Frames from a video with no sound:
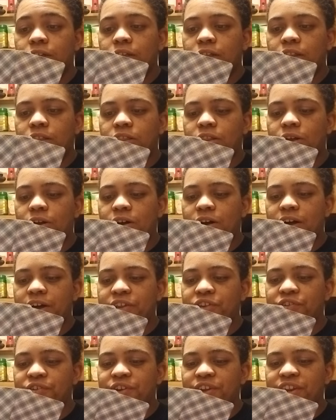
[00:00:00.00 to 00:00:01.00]
a
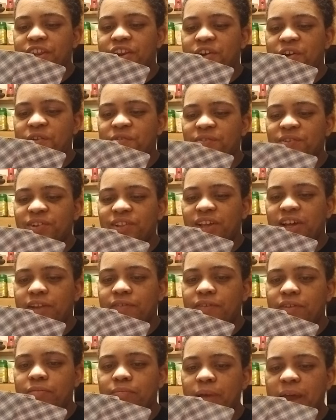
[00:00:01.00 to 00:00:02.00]
lot. You're getting over a lot of
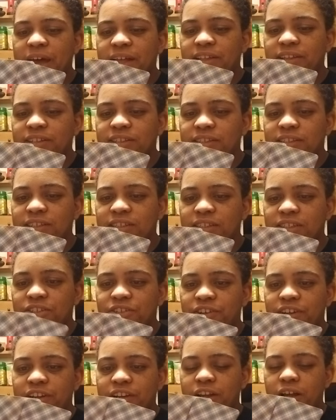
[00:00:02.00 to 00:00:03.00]
imbalances.
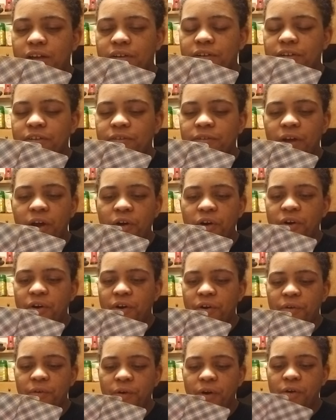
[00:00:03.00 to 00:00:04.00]
You're getting off,
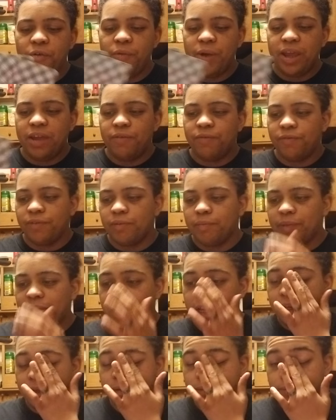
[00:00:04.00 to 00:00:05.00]
uh, away from
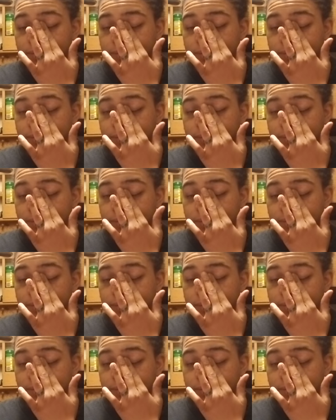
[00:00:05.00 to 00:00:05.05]
like